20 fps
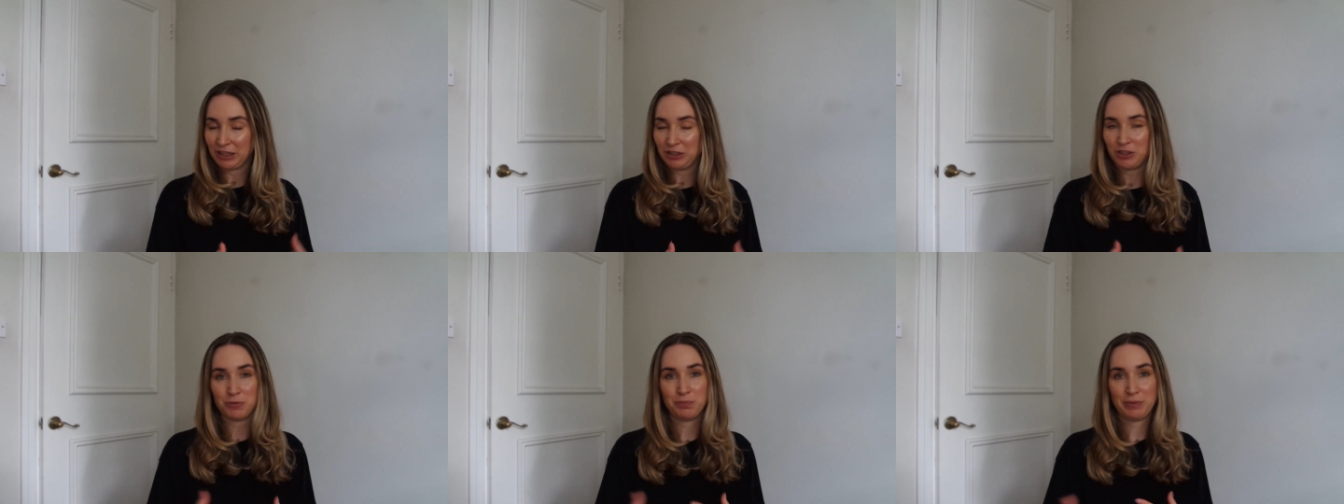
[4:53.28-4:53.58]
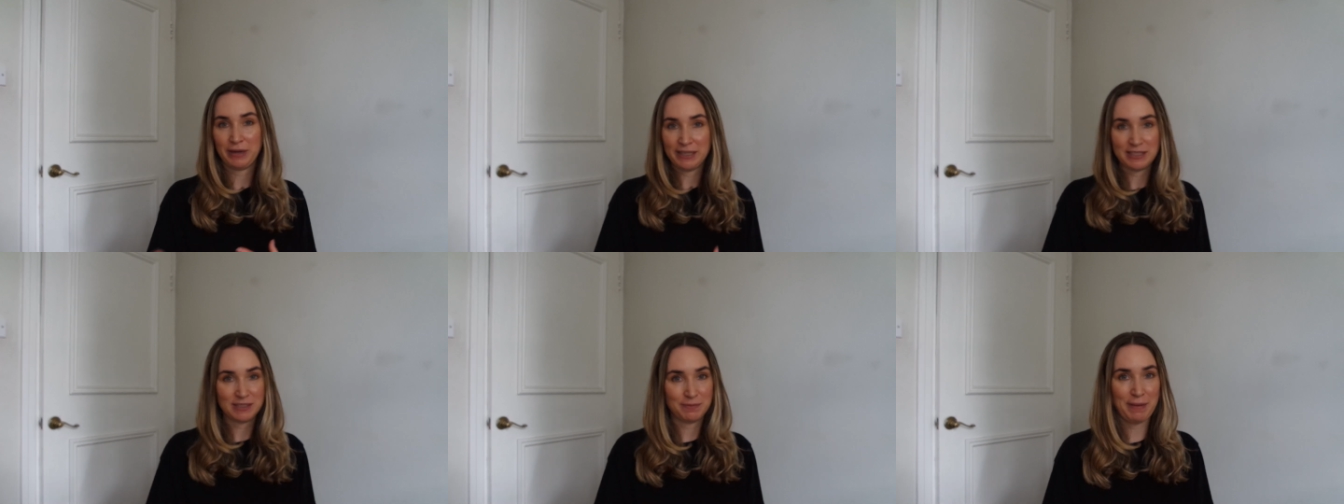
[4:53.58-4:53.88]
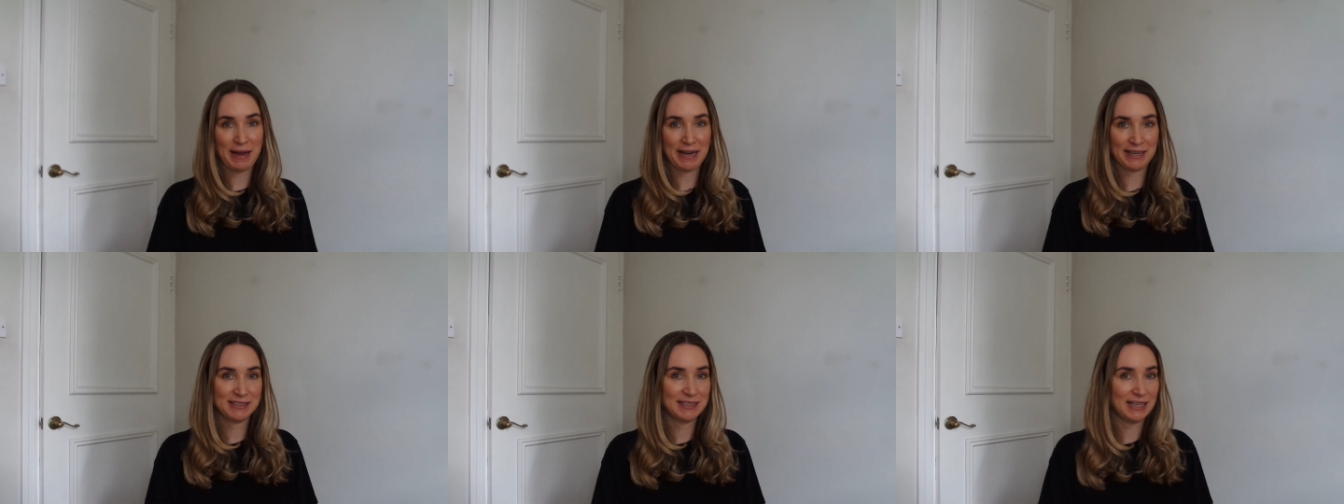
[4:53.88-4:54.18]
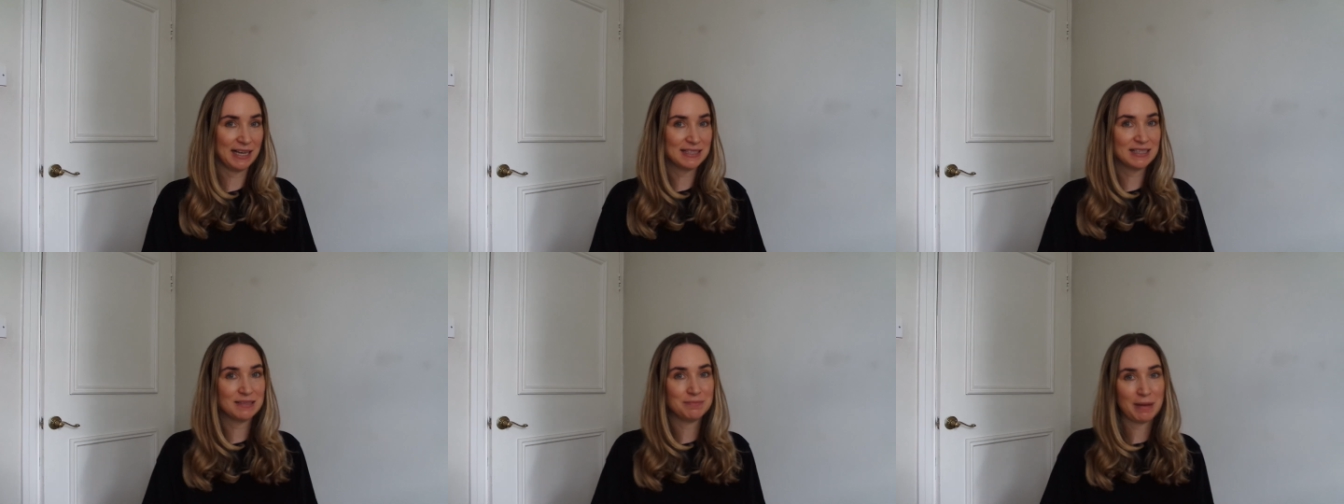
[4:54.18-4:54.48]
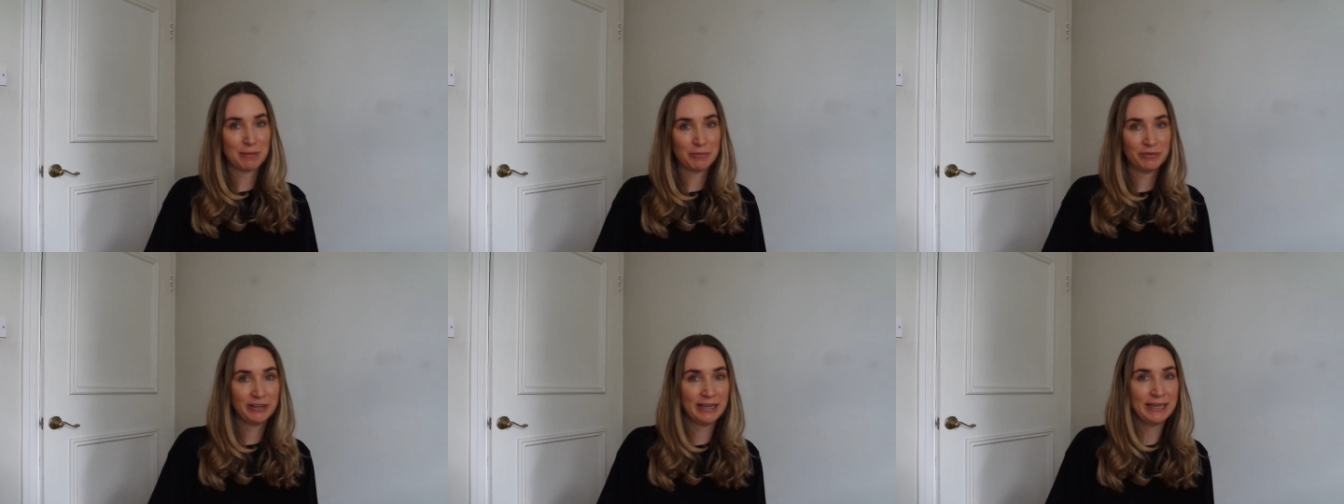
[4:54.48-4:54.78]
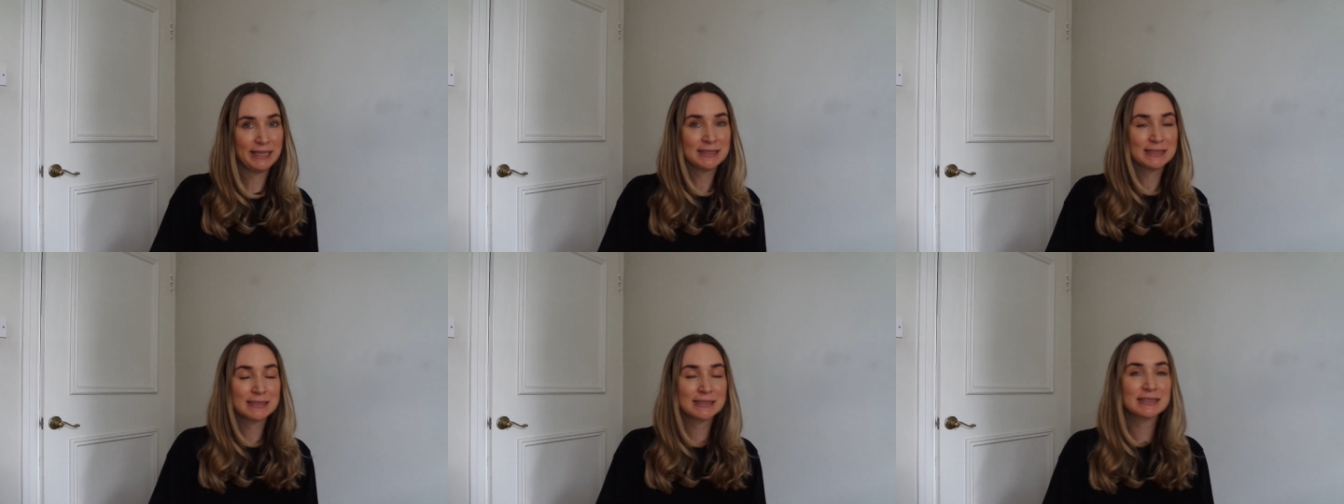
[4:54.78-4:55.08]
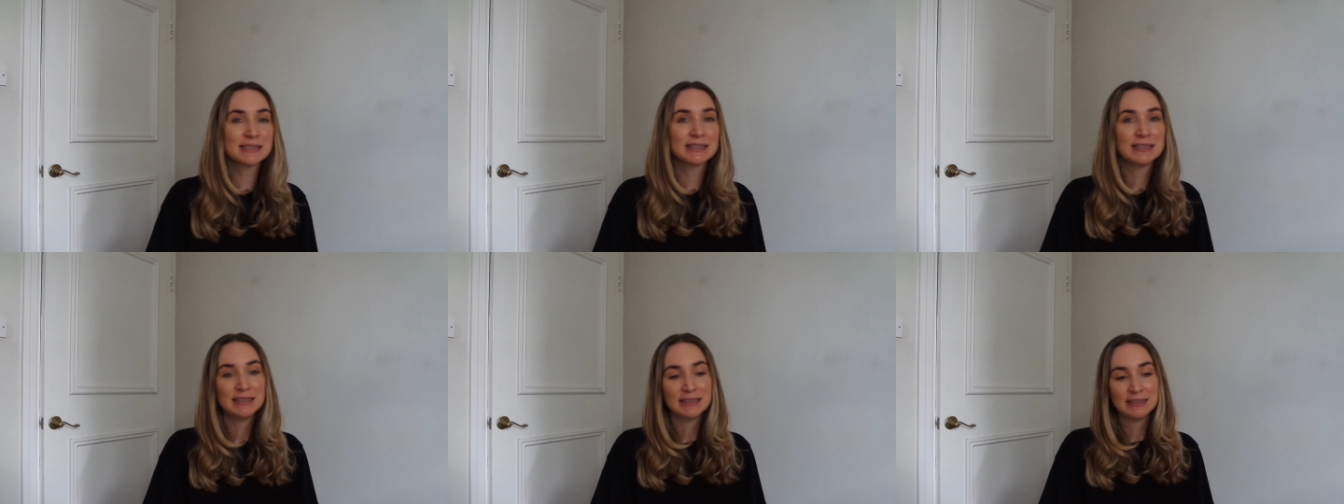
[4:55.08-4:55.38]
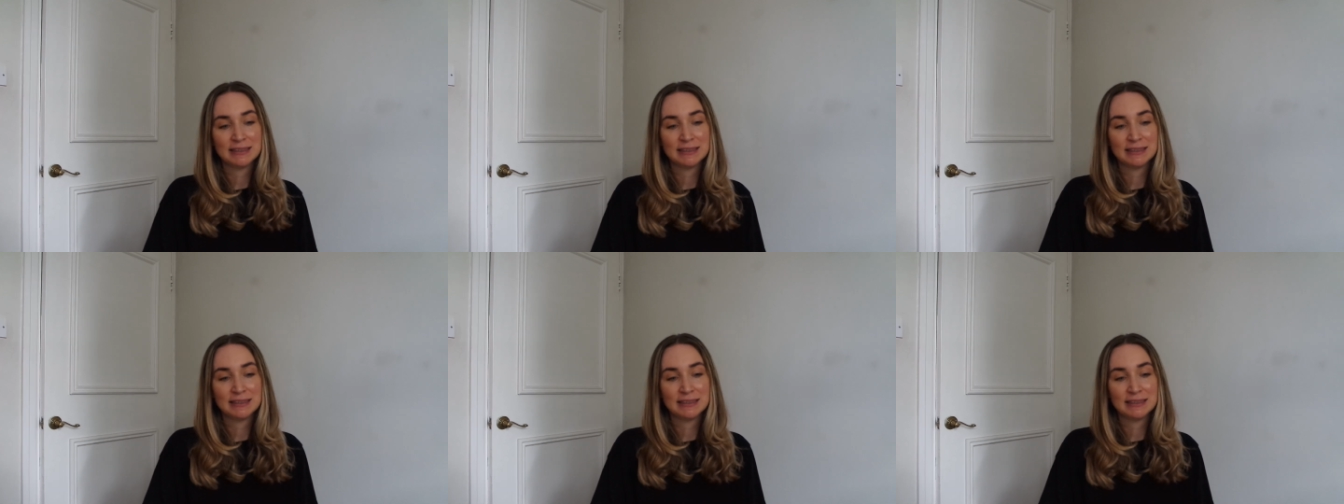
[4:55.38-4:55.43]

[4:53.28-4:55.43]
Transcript: it just brings back certain memories.